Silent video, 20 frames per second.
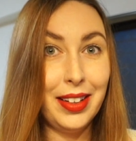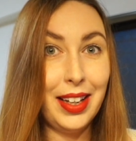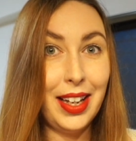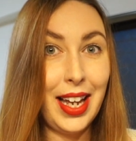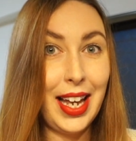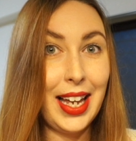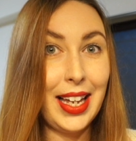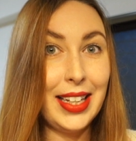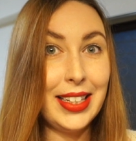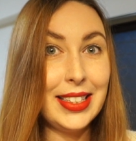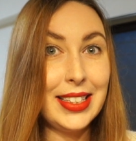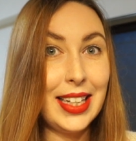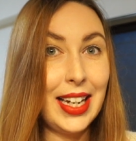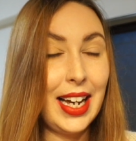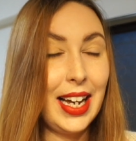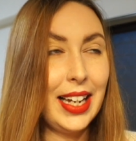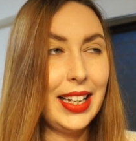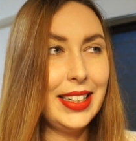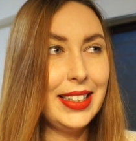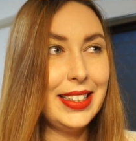And
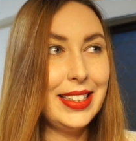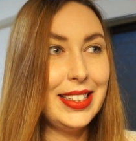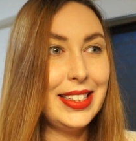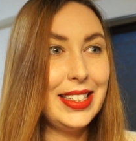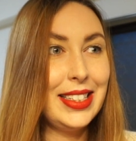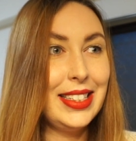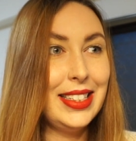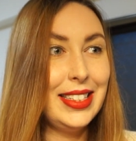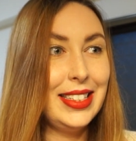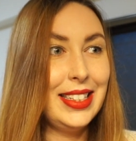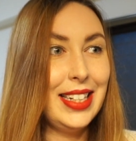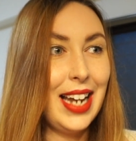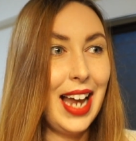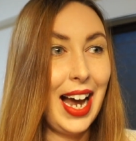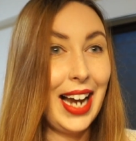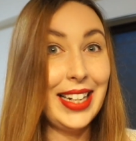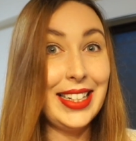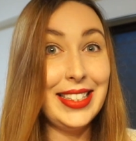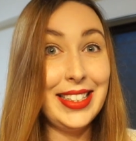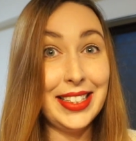I
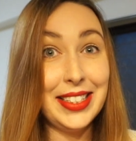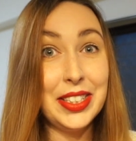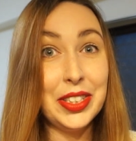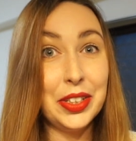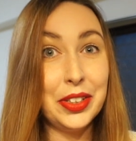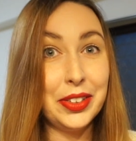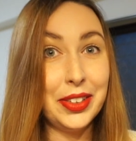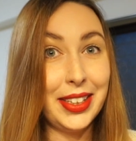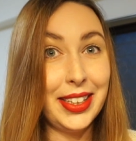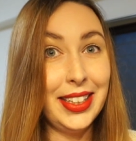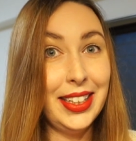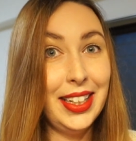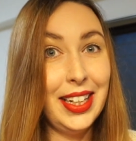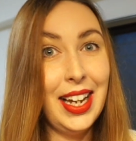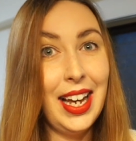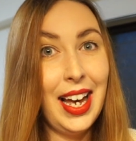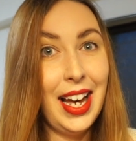disagree.